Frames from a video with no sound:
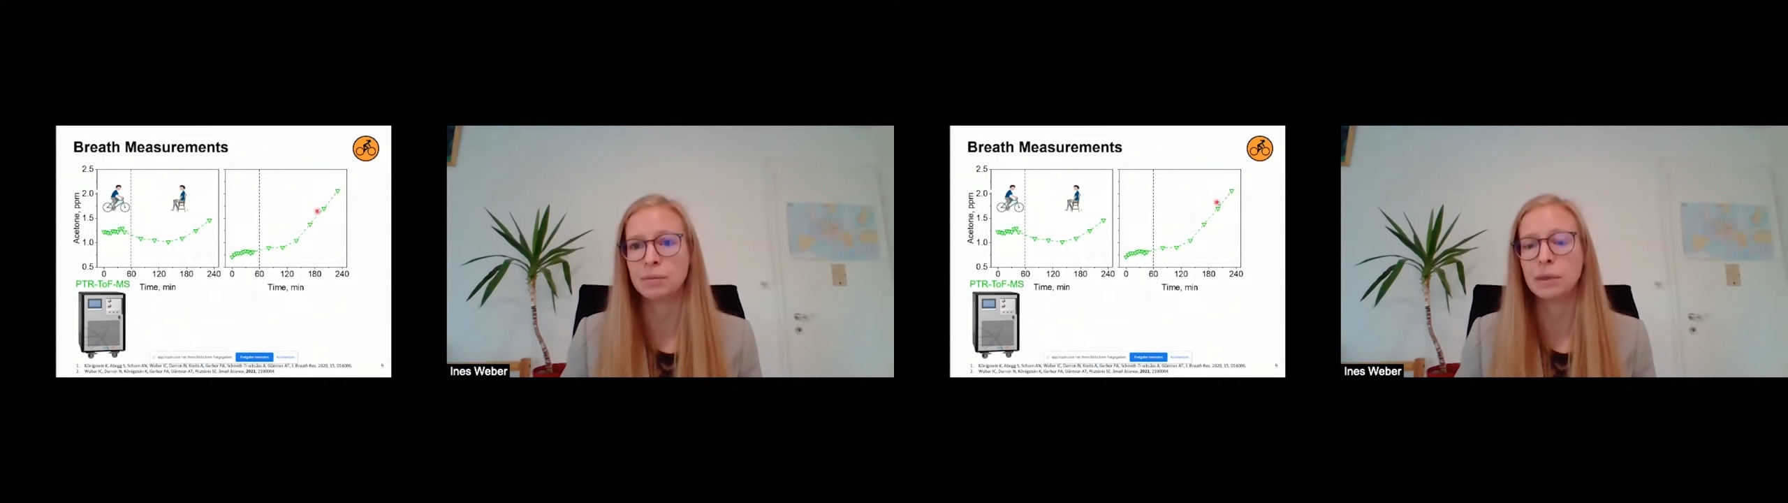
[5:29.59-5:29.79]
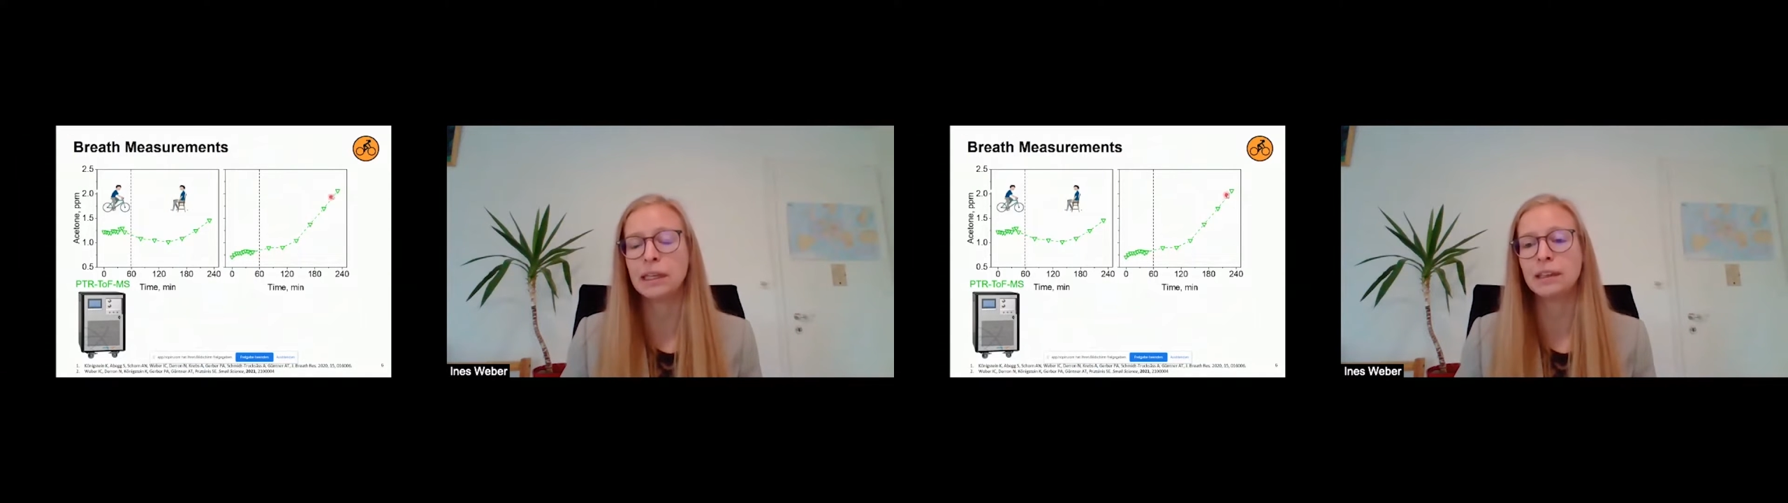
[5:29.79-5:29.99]

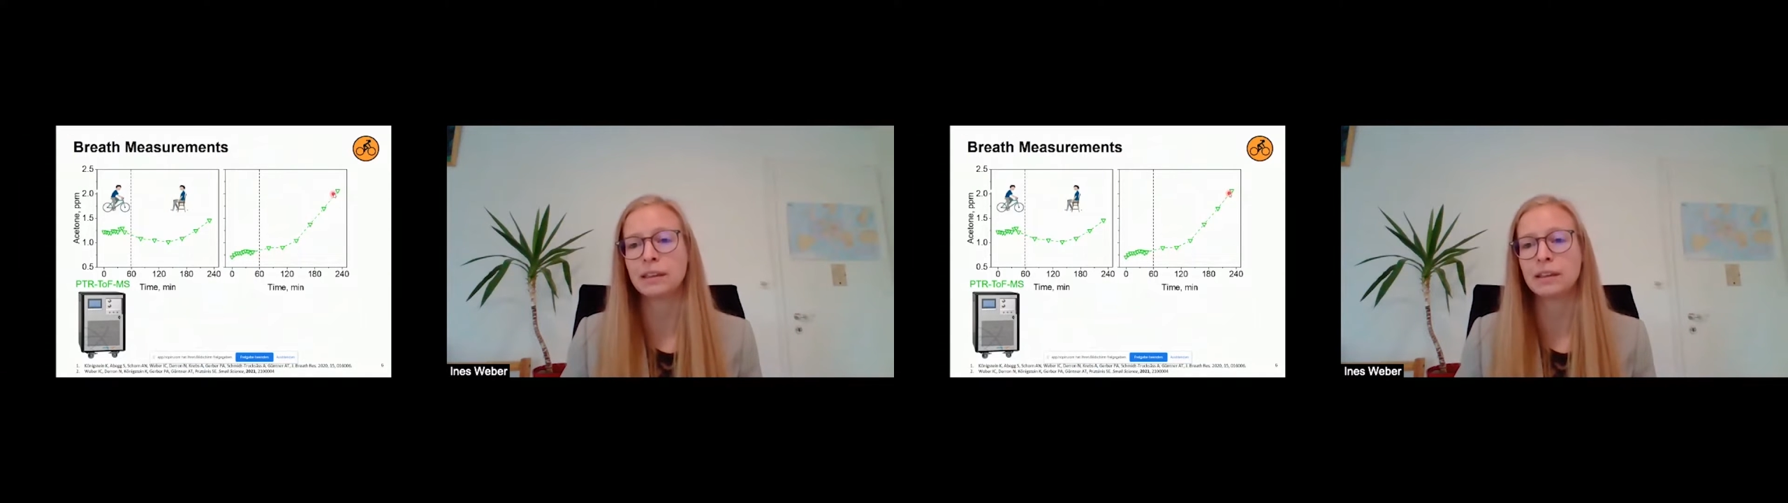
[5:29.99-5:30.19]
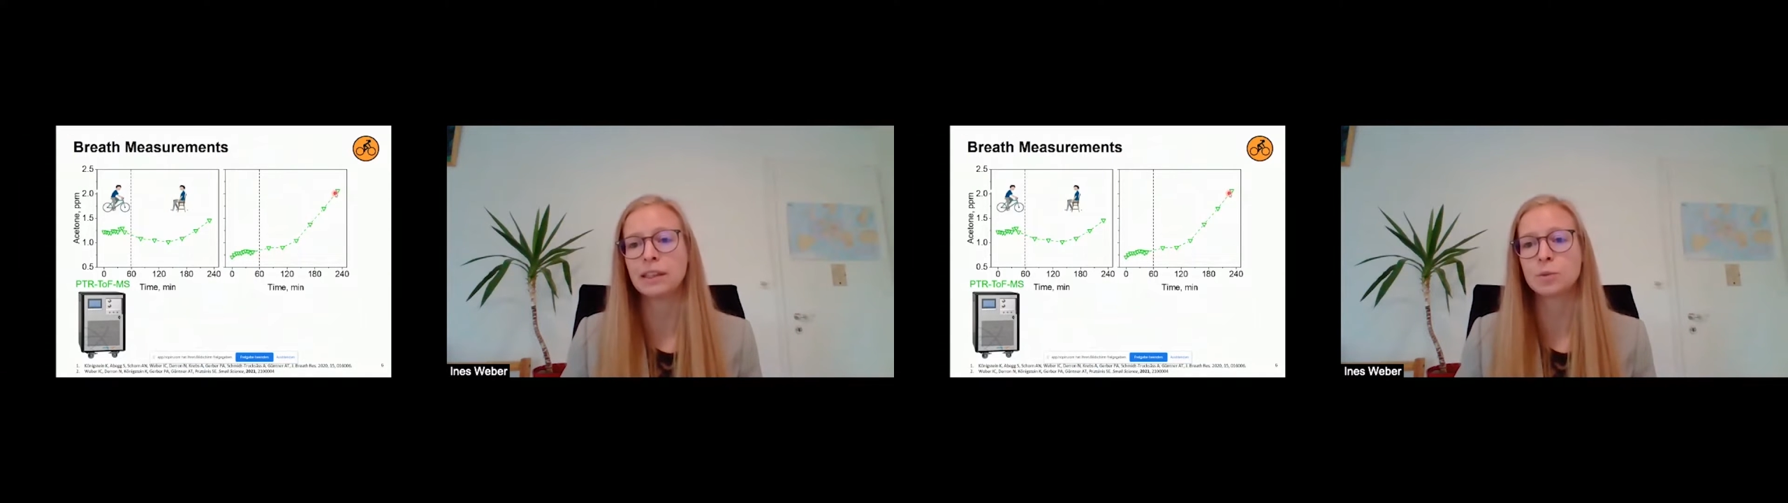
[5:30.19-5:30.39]
meaning
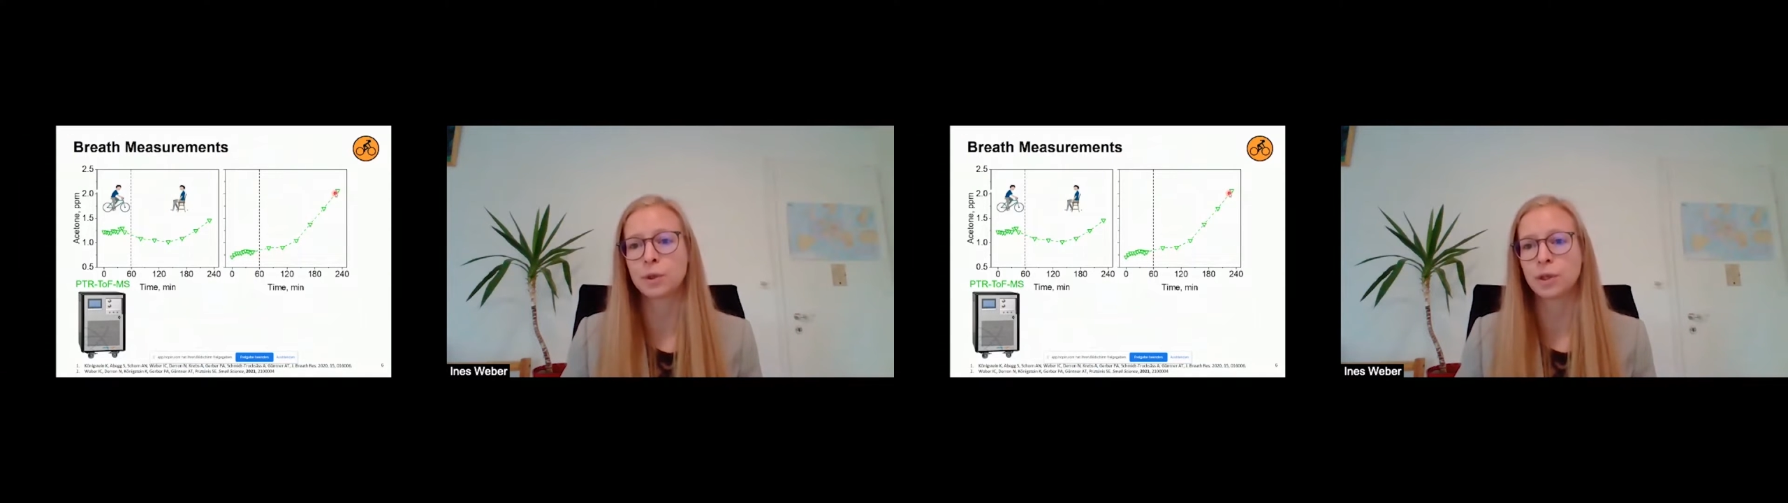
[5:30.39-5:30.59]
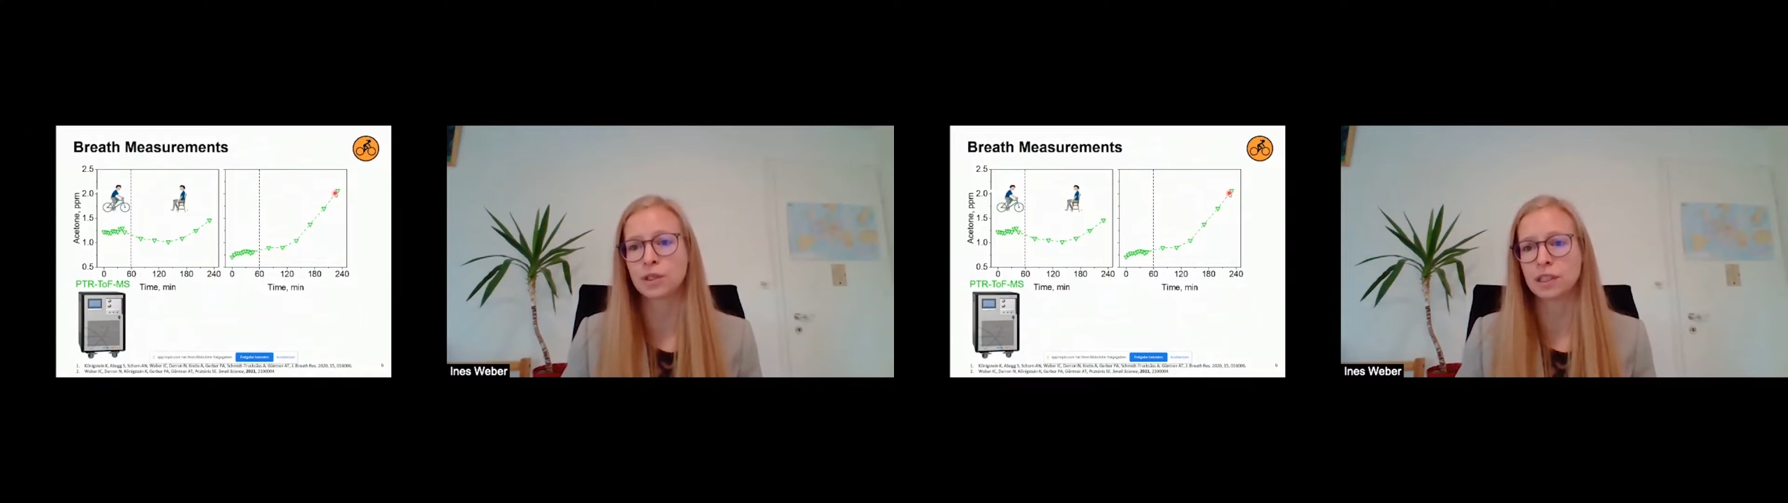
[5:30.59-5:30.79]
that this
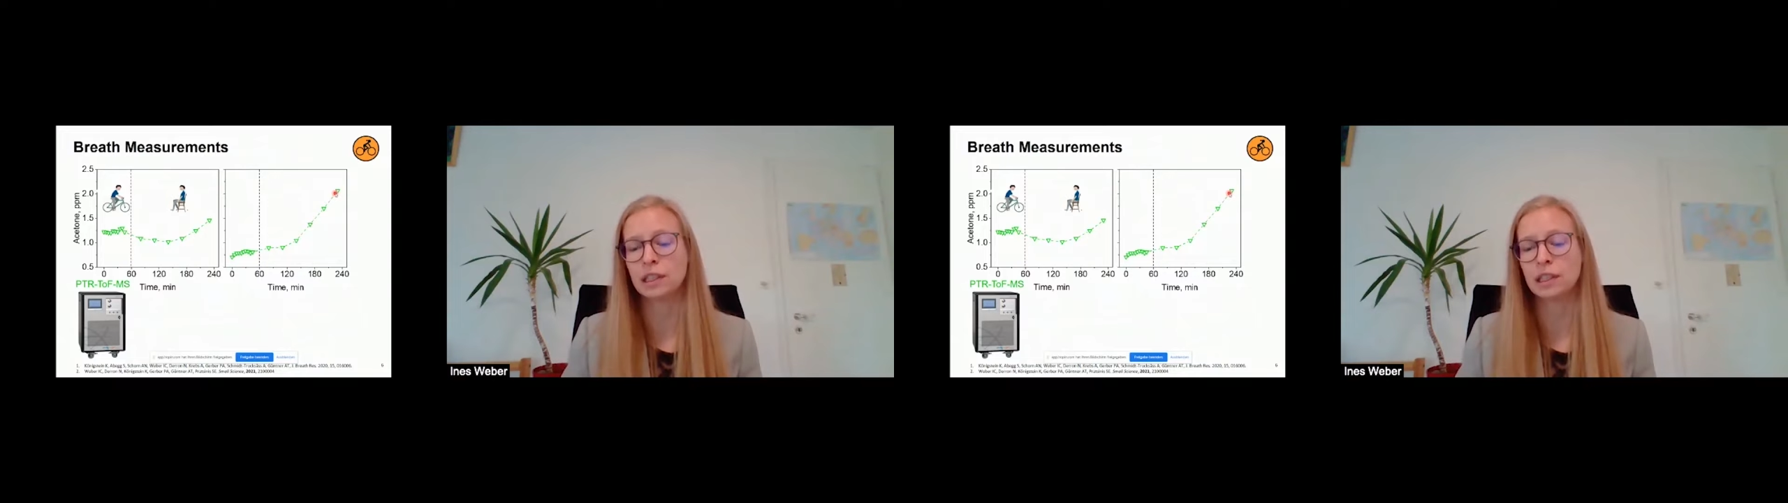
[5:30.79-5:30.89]
person